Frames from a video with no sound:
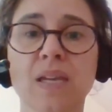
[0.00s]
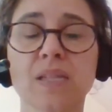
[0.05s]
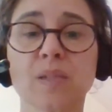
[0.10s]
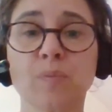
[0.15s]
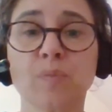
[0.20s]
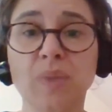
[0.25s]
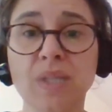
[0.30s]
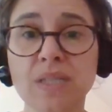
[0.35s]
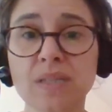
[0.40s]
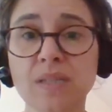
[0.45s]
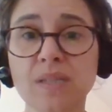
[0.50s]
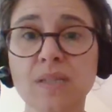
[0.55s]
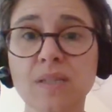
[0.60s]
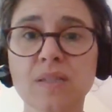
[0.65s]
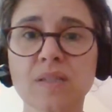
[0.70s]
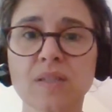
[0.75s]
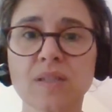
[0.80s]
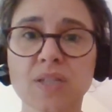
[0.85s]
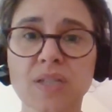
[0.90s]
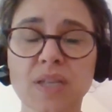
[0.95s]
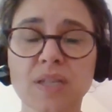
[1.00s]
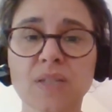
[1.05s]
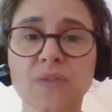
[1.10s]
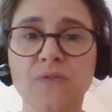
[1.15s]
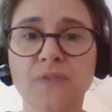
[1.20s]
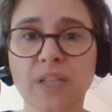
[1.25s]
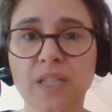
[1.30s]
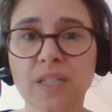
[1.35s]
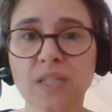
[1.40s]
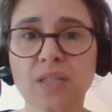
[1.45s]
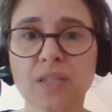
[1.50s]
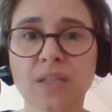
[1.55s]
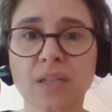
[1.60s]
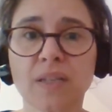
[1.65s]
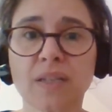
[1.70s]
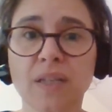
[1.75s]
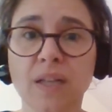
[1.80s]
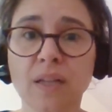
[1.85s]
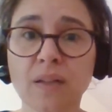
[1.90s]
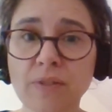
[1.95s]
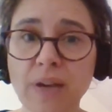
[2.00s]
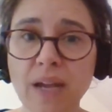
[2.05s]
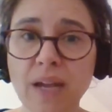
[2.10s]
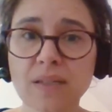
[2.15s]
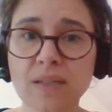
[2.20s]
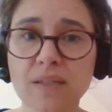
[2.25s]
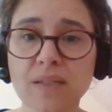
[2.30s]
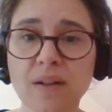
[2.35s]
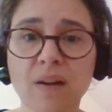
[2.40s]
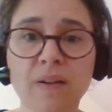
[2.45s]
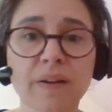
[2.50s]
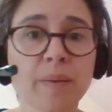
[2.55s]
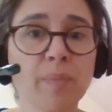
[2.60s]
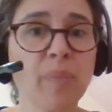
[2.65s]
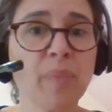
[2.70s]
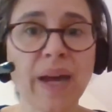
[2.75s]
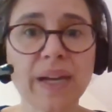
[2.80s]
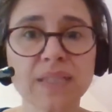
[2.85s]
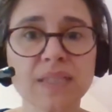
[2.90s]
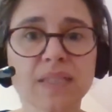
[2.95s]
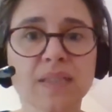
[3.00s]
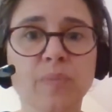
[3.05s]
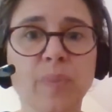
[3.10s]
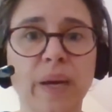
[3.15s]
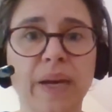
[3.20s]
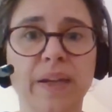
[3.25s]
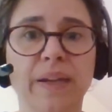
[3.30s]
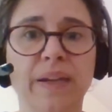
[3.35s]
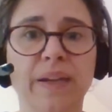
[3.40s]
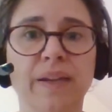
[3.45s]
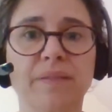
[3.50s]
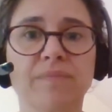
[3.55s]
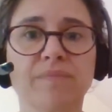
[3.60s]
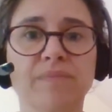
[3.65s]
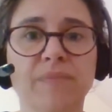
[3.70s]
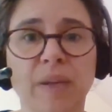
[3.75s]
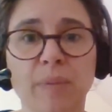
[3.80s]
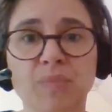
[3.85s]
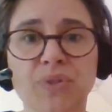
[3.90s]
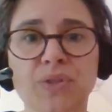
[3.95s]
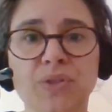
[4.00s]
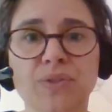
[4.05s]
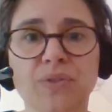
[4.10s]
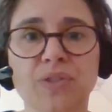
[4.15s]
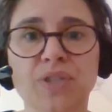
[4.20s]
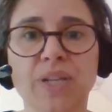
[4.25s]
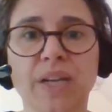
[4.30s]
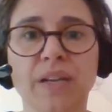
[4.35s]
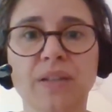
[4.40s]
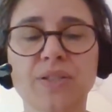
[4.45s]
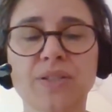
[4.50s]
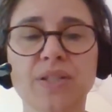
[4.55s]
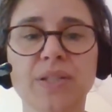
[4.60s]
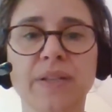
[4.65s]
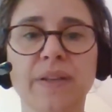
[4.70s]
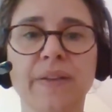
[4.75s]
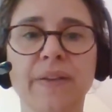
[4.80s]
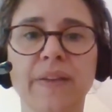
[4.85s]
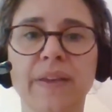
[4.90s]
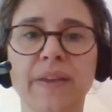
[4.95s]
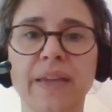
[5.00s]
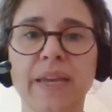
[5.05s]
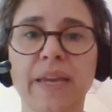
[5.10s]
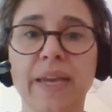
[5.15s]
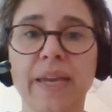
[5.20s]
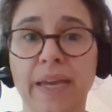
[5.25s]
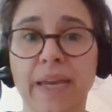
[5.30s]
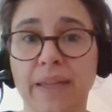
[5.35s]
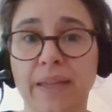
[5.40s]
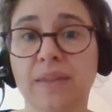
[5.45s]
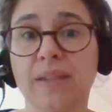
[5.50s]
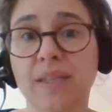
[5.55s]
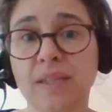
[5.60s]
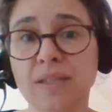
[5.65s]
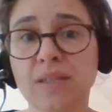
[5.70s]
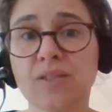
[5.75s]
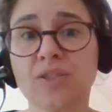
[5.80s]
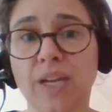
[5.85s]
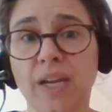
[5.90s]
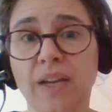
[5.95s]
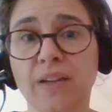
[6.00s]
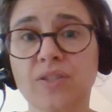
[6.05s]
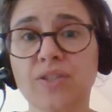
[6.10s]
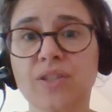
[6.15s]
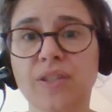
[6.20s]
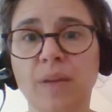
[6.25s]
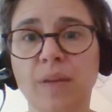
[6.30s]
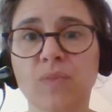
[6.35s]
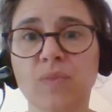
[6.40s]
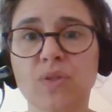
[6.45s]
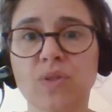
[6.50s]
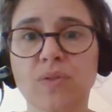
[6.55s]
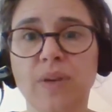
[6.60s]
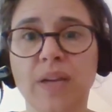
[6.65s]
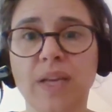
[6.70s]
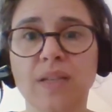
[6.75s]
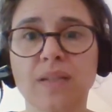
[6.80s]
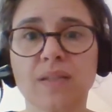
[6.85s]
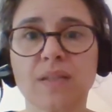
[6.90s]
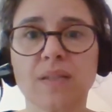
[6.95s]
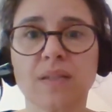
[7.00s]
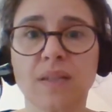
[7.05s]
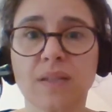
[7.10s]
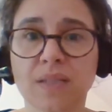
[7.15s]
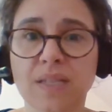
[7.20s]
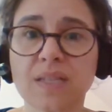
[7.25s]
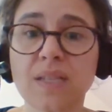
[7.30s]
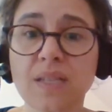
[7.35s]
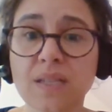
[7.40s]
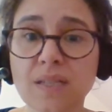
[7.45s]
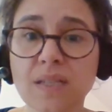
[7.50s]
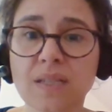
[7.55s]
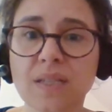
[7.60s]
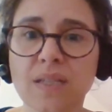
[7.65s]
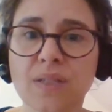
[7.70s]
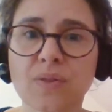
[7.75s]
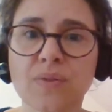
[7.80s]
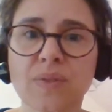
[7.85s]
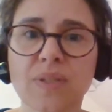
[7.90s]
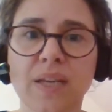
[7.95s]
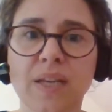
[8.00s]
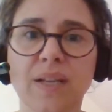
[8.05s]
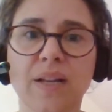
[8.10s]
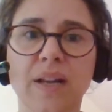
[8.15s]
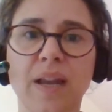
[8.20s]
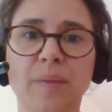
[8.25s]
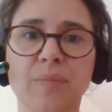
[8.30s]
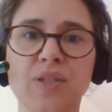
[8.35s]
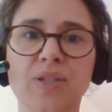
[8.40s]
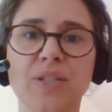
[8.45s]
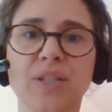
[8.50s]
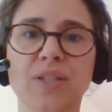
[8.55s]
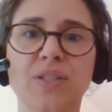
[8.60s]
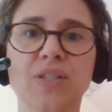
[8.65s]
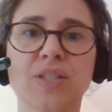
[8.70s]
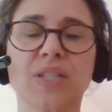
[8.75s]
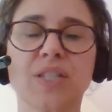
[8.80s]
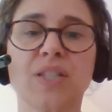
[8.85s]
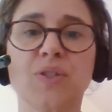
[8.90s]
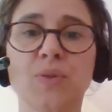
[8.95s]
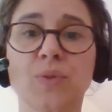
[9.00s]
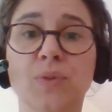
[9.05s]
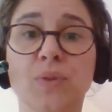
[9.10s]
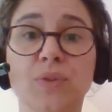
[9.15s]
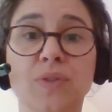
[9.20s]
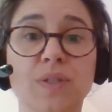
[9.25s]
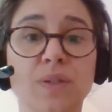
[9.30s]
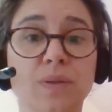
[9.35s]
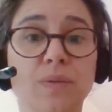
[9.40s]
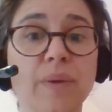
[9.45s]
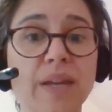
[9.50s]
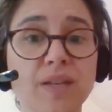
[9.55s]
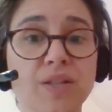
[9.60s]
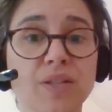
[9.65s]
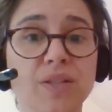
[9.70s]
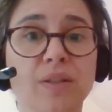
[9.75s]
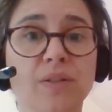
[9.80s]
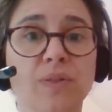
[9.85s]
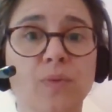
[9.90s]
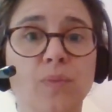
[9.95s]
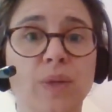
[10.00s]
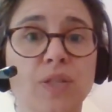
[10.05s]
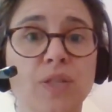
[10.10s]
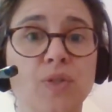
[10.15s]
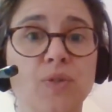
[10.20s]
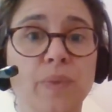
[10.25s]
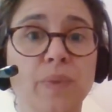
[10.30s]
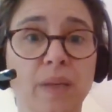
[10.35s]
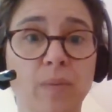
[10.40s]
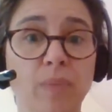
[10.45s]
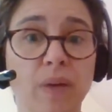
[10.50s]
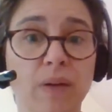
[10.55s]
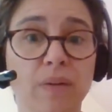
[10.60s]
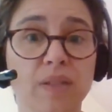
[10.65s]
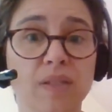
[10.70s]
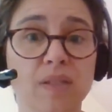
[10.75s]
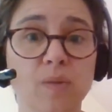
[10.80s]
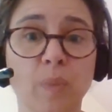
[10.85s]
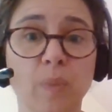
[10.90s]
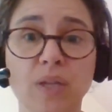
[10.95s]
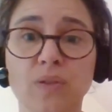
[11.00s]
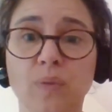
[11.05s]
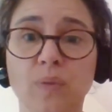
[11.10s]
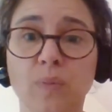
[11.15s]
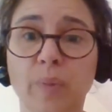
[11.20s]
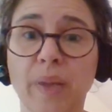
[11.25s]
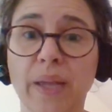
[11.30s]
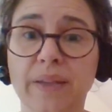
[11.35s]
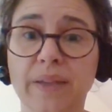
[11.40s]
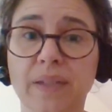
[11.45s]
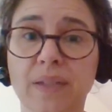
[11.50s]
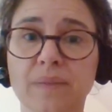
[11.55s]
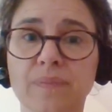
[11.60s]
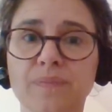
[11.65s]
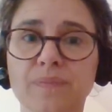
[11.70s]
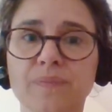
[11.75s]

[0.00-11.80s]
Species such as fish and eelgrass are impacted by temperature change, and this change demonstrates the necessity to take climate change into consideration when doing marine spatial planning.